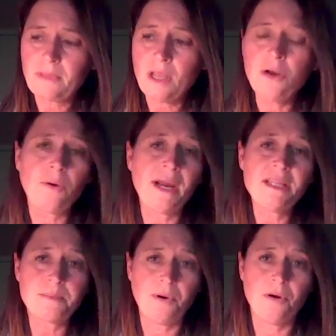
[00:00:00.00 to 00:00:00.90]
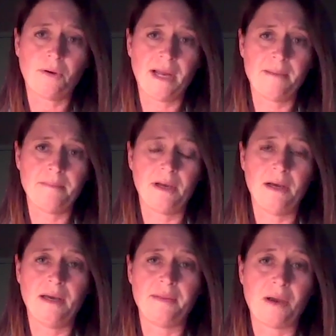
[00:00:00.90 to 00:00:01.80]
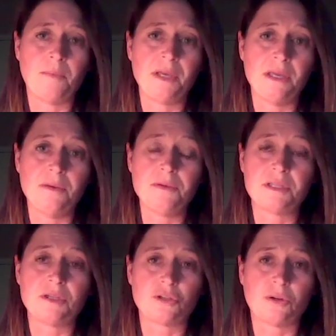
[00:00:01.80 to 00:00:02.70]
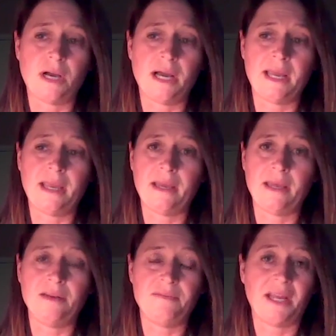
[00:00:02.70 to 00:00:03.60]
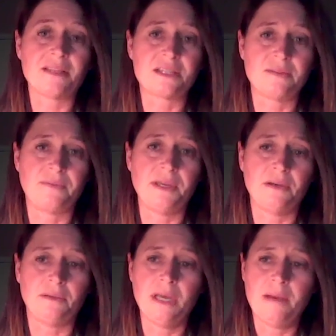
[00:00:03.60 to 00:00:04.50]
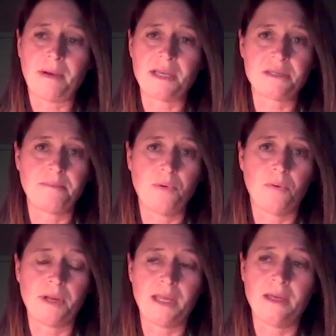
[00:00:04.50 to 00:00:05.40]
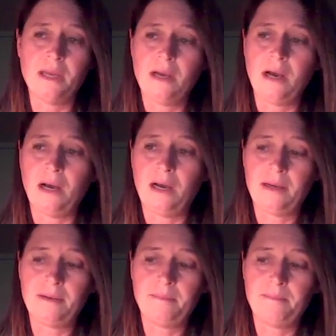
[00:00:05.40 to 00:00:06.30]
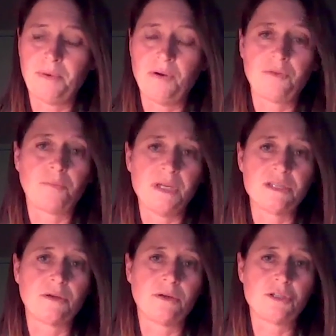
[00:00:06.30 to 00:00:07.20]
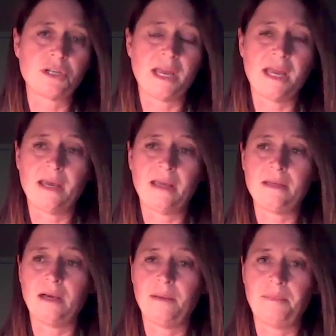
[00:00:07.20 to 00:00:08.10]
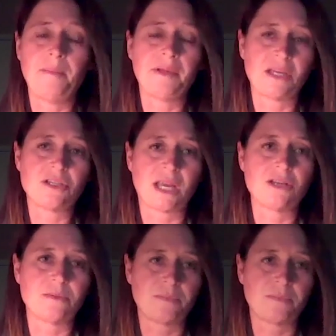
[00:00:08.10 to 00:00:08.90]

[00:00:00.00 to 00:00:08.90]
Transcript: a grants program that we use to try and advance the field by supporting both research and public education